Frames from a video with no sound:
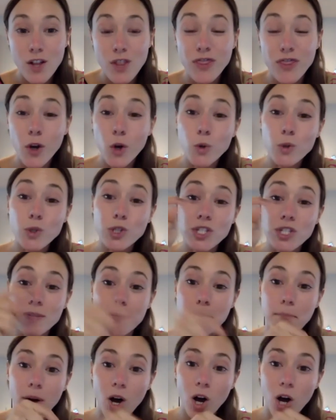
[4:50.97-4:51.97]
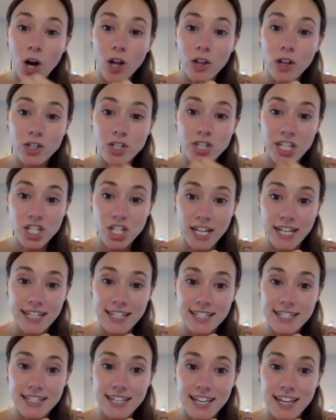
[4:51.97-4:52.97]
those smaller digits.